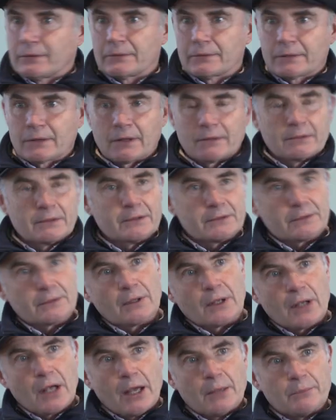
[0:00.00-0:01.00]
your current
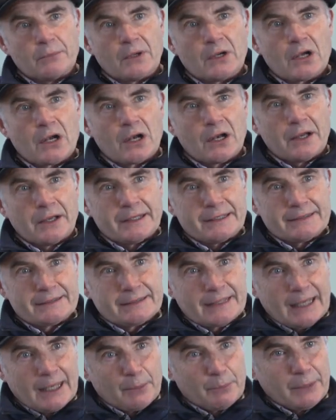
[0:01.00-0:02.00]
um,
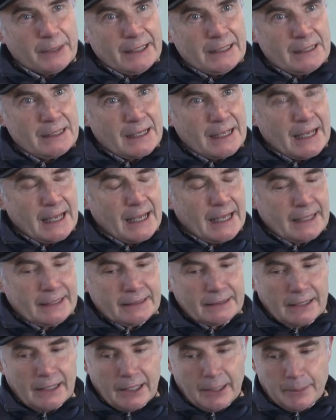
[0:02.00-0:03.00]
clients happy
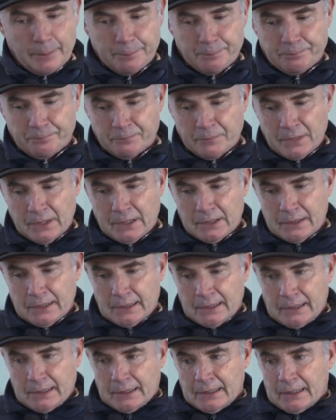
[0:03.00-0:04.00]
and um,
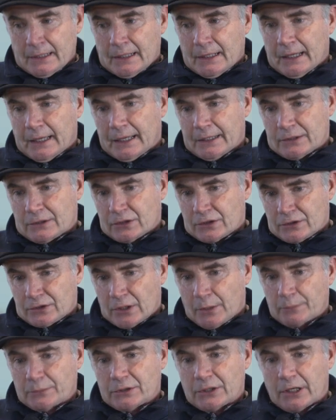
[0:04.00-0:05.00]
and just
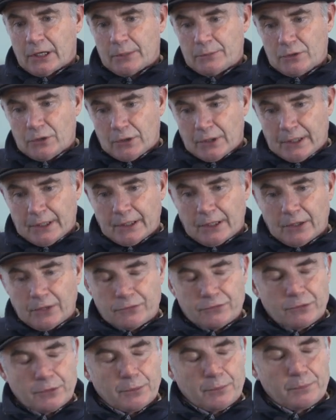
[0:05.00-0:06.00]
sometimes you're going to go
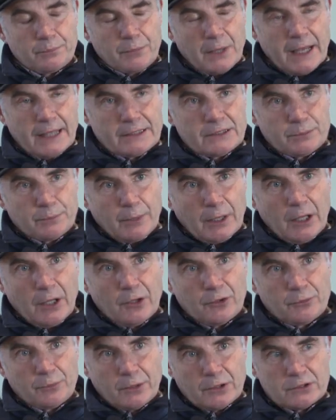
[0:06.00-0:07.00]
through bad
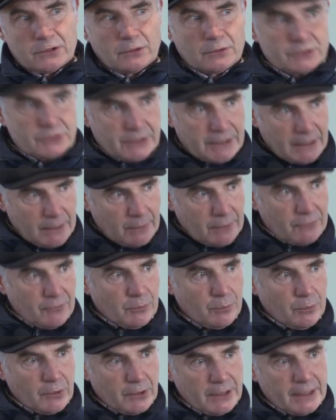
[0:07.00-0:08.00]
spells, but as long as you keep
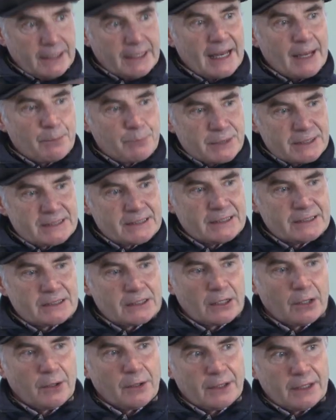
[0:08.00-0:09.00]
everybody in that business
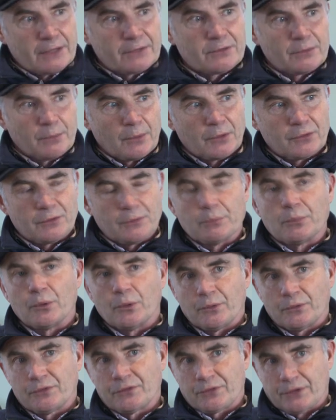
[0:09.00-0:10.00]
going, that's the most
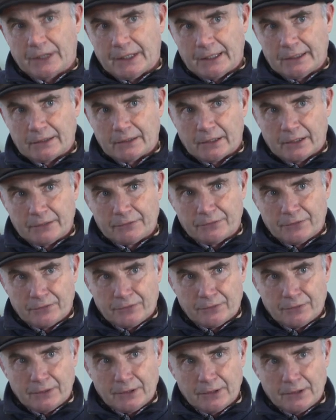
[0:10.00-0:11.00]
important thing in life,
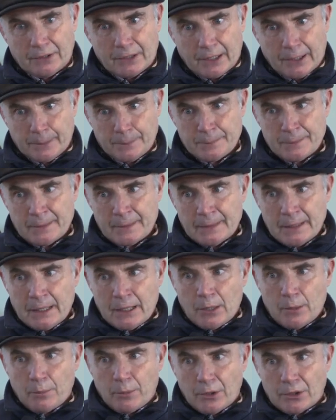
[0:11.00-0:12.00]
isn't it? You know,
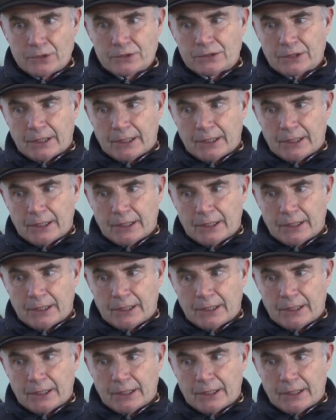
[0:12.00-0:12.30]
but